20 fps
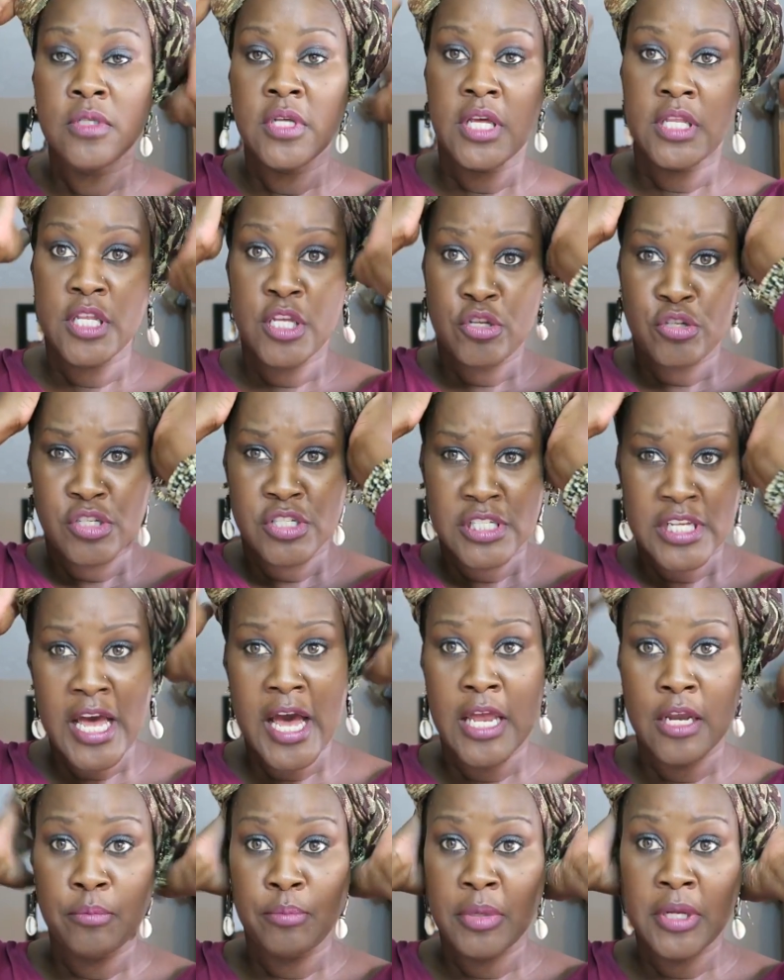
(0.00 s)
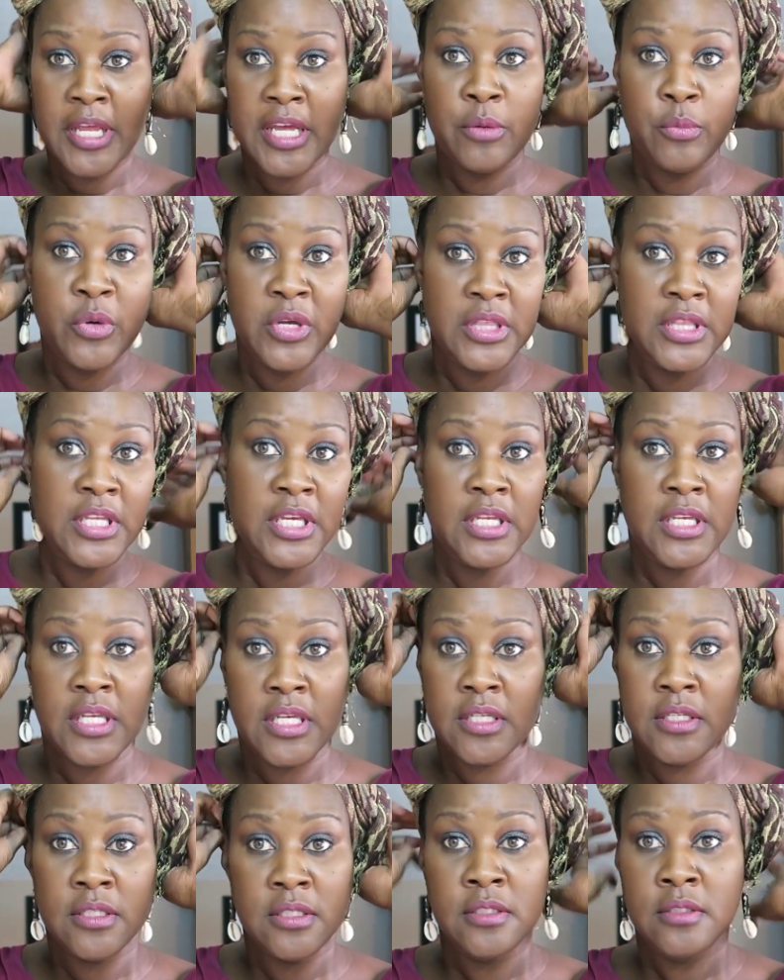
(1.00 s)
And then you just kind of play with it,
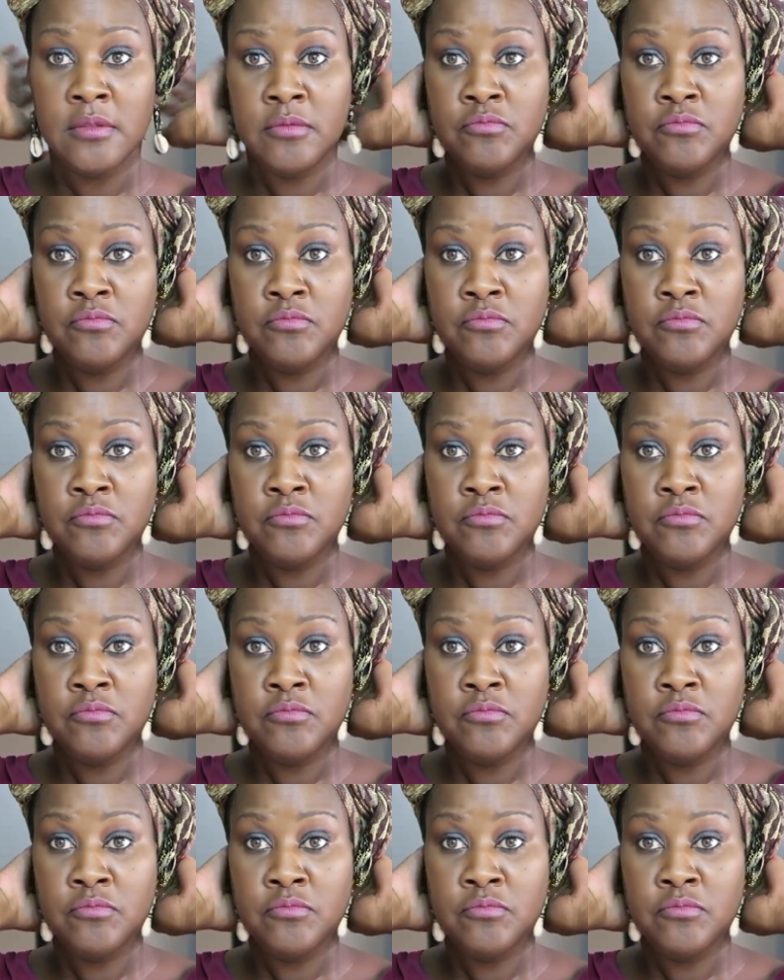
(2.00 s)
and